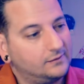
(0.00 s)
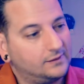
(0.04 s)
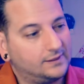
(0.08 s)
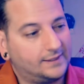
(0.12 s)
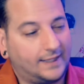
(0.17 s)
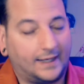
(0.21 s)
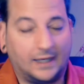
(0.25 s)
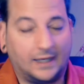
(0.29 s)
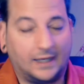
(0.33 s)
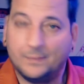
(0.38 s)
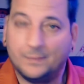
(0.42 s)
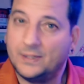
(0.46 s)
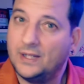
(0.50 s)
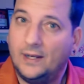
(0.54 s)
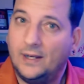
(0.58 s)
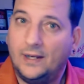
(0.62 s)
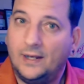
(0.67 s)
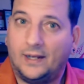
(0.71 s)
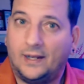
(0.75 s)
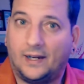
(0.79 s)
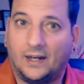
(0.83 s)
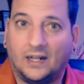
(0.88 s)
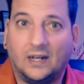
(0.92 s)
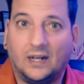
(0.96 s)
setups
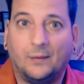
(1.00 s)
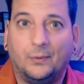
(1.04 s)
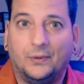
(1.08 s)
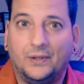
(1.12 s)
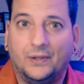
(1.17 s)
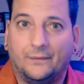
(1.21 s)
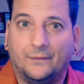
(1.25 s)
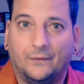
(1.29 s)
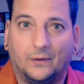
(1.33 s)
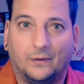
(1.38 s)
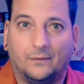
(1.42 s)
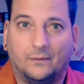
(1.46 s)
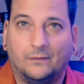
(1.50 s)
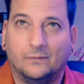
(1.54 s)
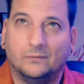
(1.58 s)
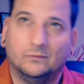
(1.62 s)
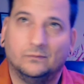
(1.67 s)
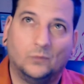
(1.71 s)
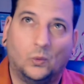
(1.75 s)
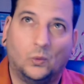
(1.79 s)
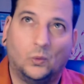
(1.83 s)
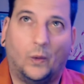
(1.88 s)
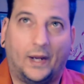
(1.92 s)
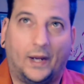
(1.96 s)
in a couple different
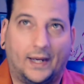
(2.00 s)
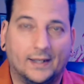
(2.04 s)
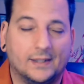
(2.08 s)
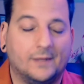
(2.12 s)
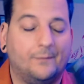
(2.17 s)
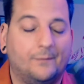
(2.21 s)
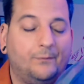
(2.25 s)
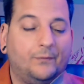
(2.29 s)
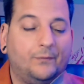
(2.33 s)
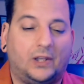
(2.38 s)
ways.